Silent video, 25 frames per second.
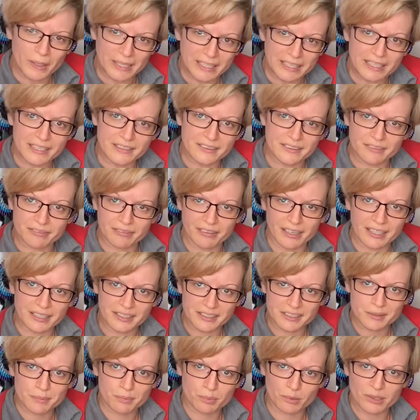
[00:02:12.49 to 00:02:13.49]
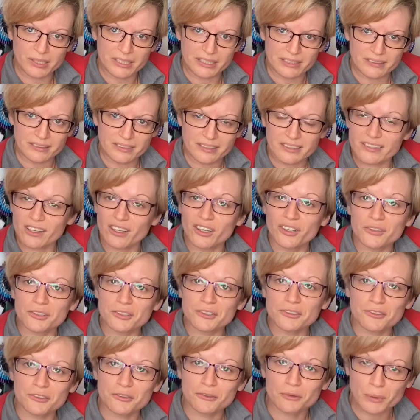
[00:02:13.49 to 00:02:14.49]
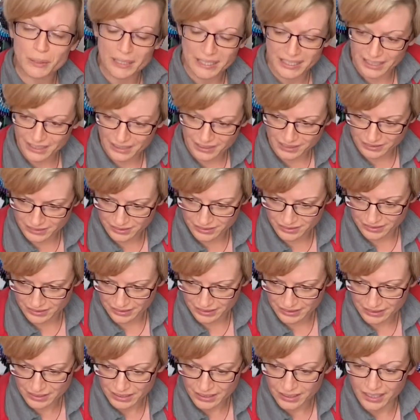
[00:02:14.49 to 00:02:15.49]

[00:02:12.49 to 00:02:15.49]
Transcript: need to find as breeders is all the stuff we can't see,